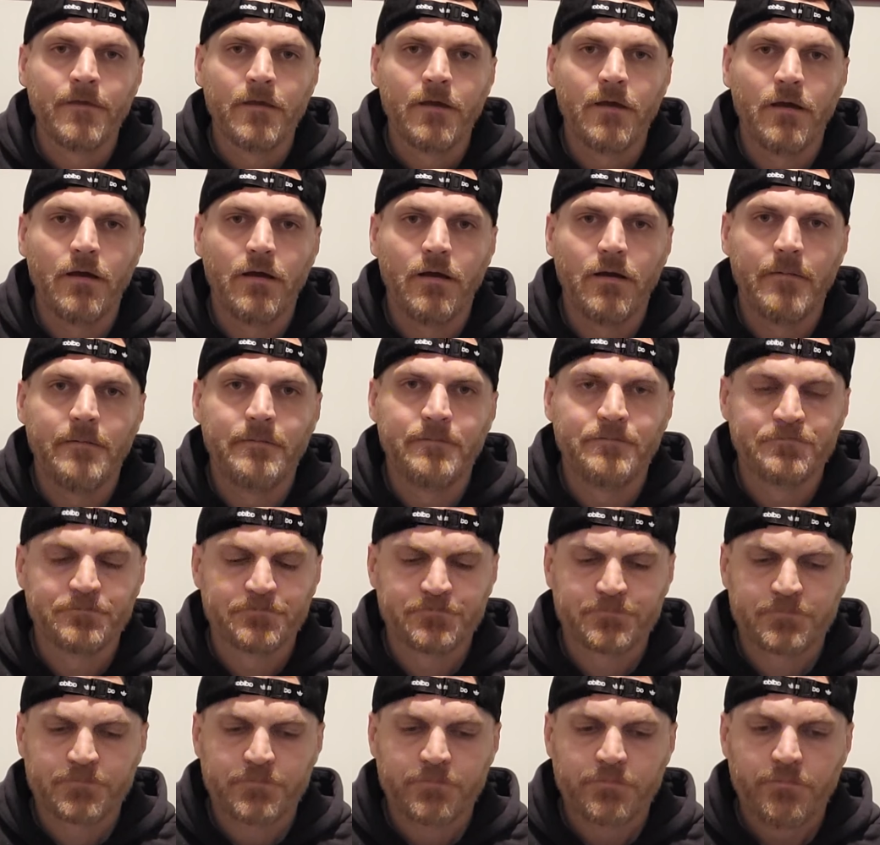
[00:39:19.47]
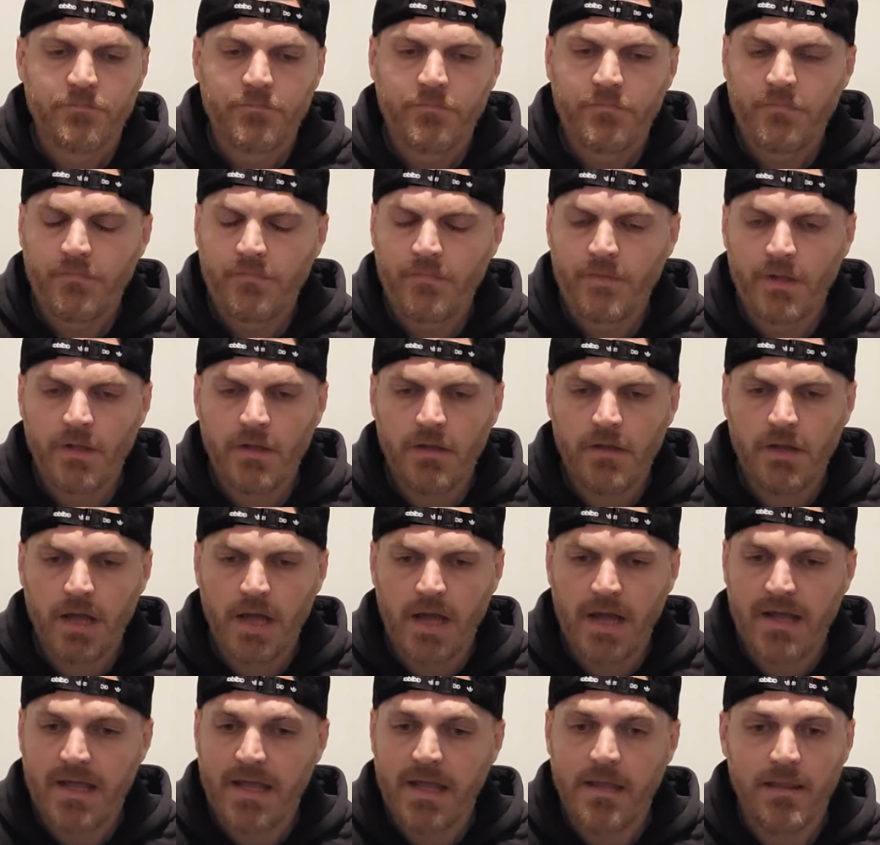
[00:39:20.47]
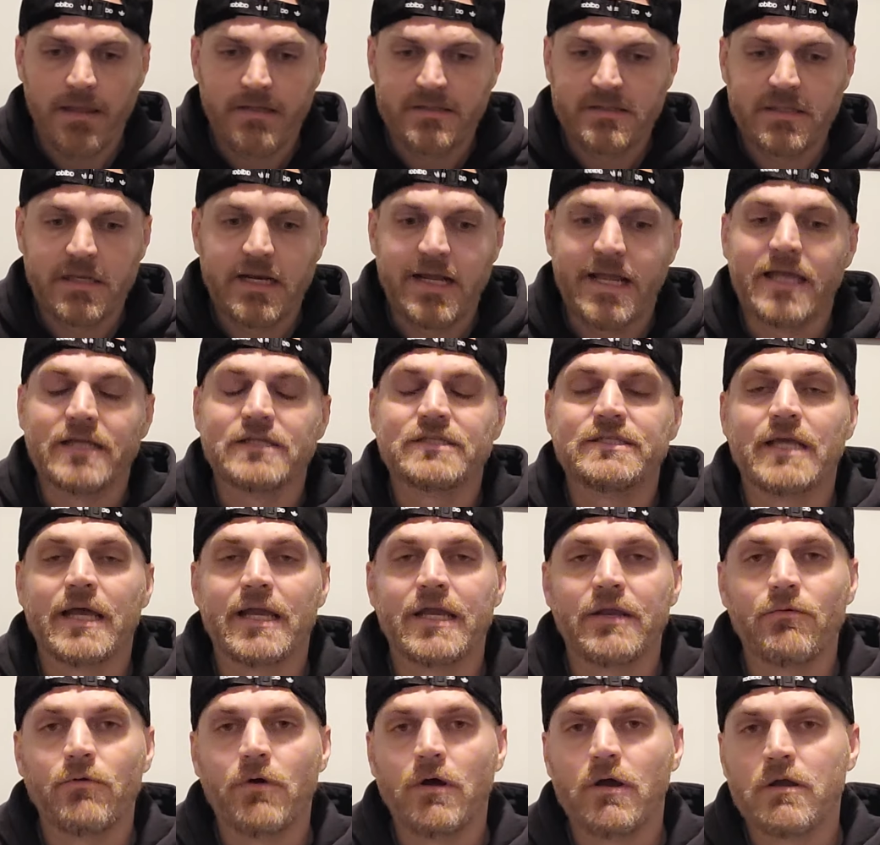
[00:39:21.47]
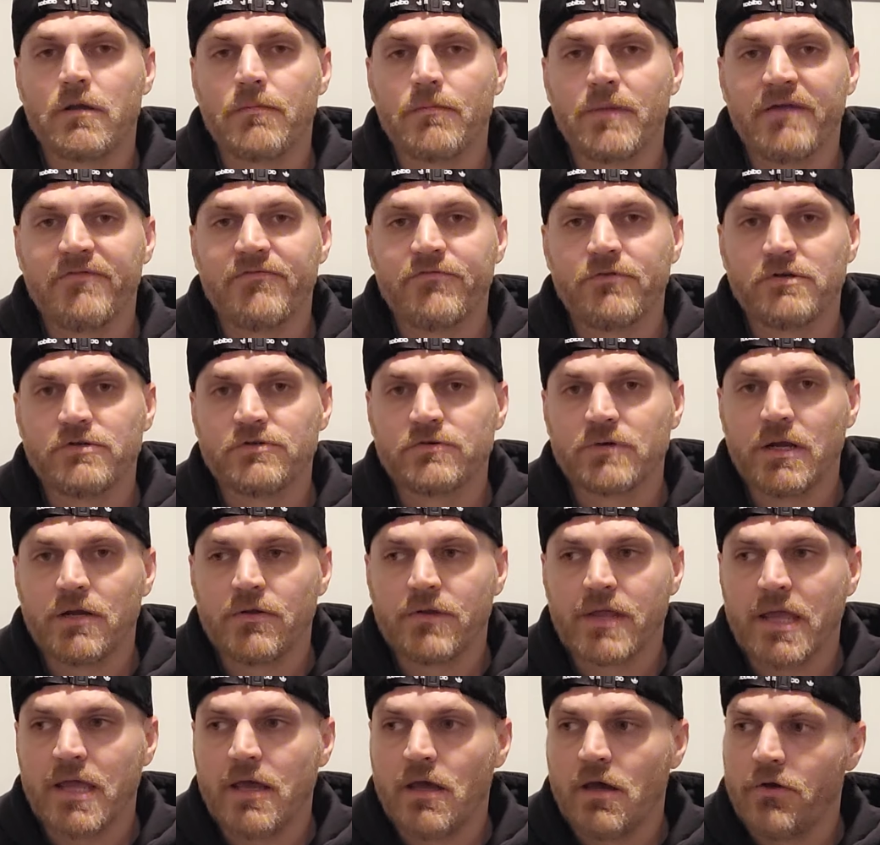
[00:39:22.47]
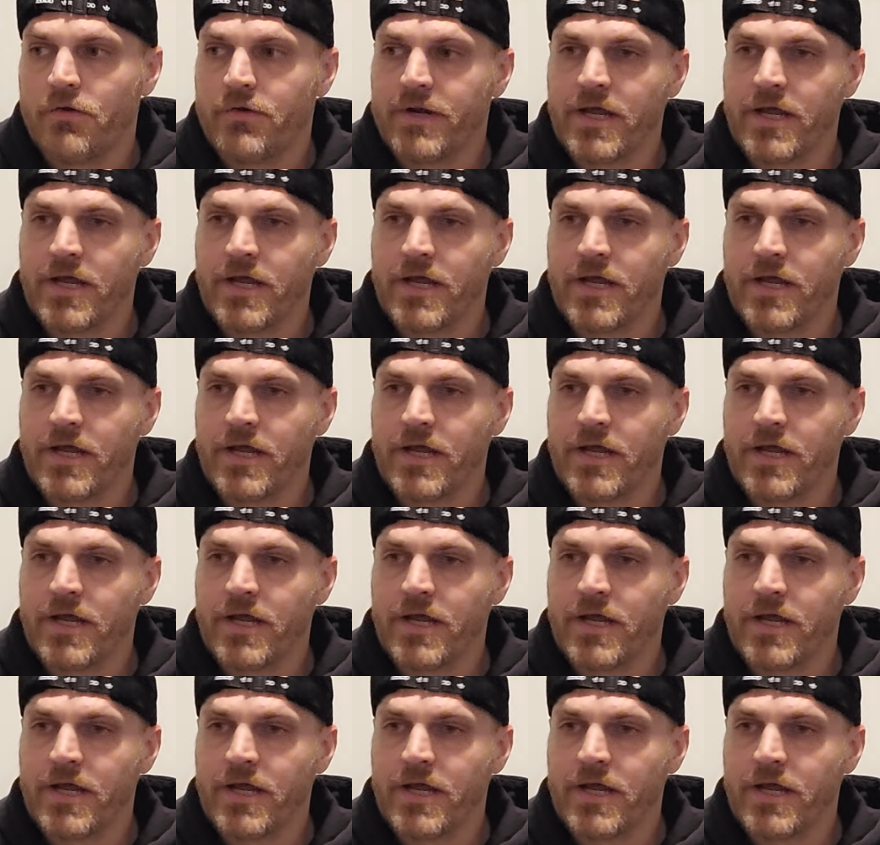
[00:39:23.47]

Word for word: Um, I got, like I said, I got Johnny Walker by first round KO.